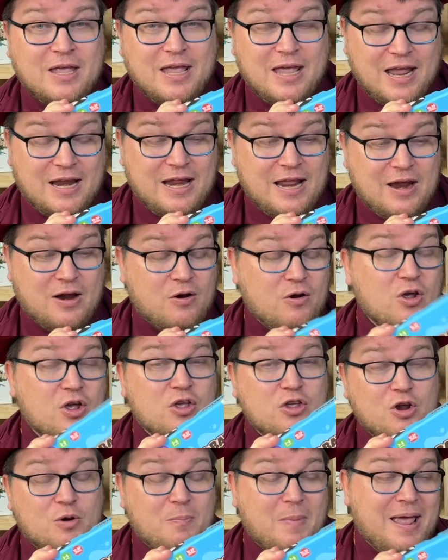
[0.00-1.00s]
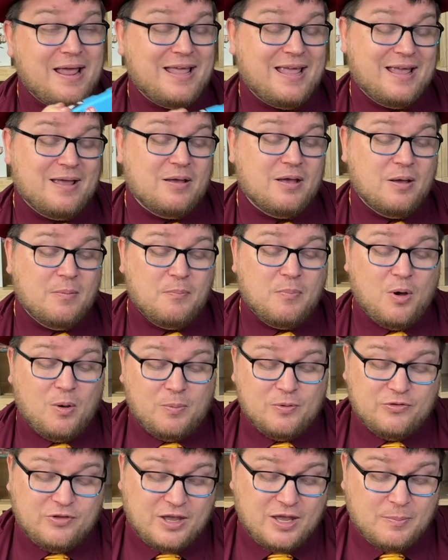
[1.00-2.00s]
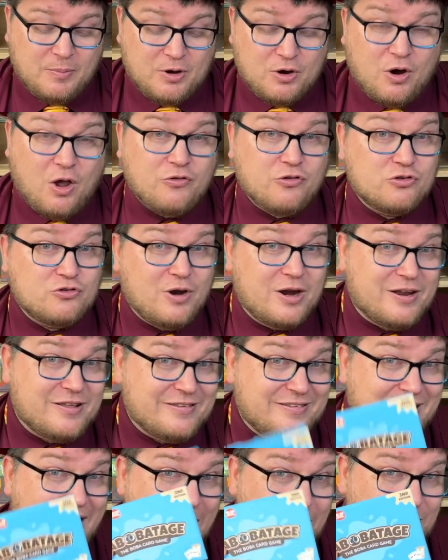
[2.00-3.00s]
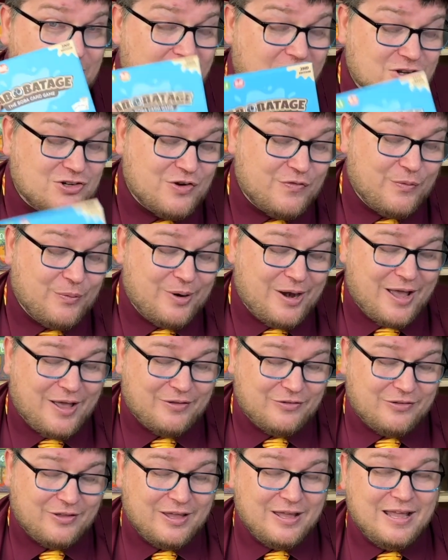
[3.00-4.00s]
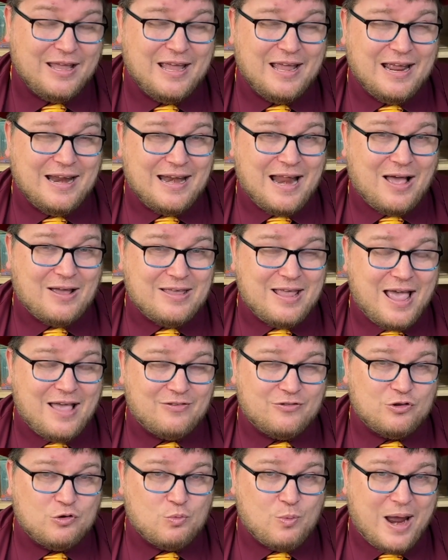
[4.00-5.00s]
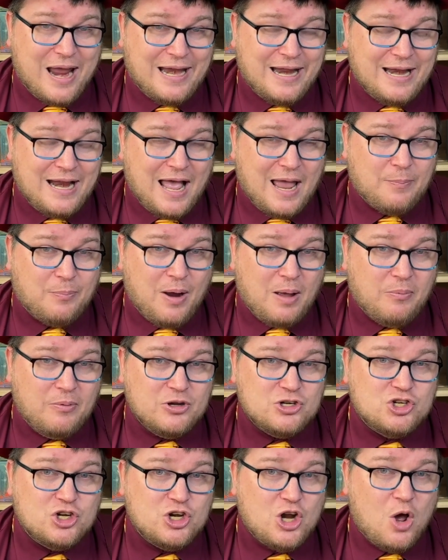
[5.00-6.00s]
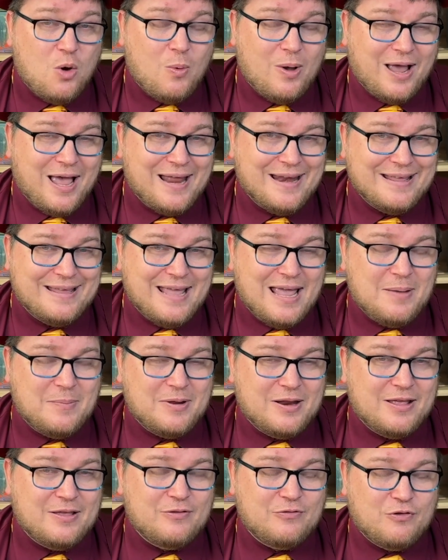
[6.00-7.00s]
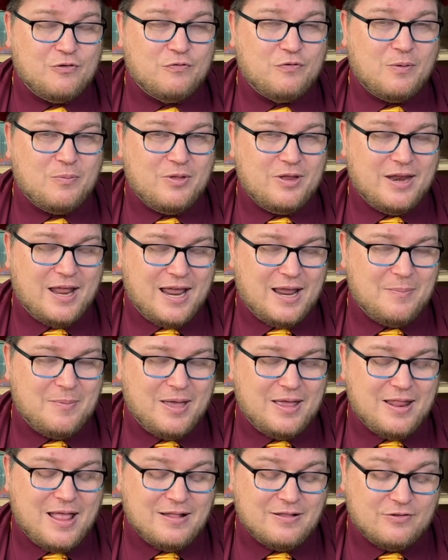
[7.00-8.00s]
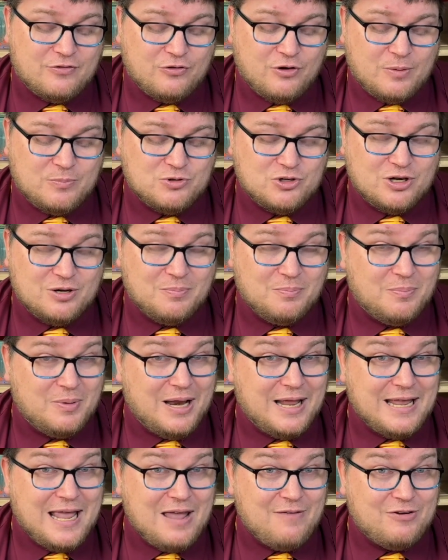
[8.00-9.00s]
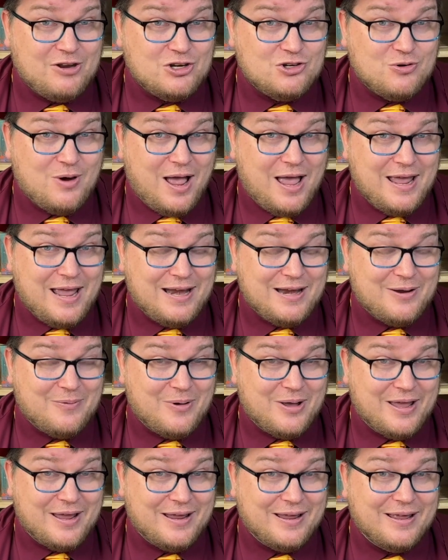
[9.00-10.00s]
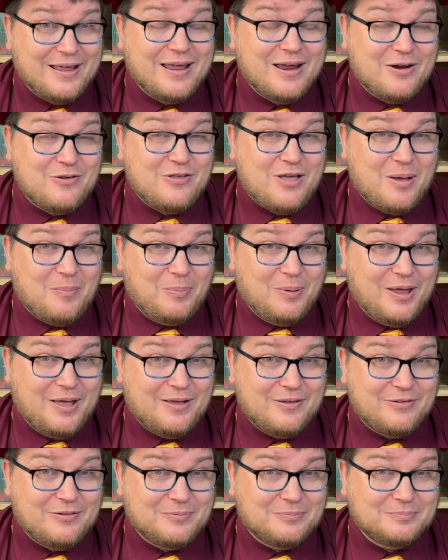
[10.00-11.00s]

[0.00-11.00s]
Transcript: In here, you're making boba tea, but you're also trying to sabotage everyone else. Now, yes, granted, I probably should know what kind of game it is from the name and that description, but I gave it a try anyway. Here's how it plays.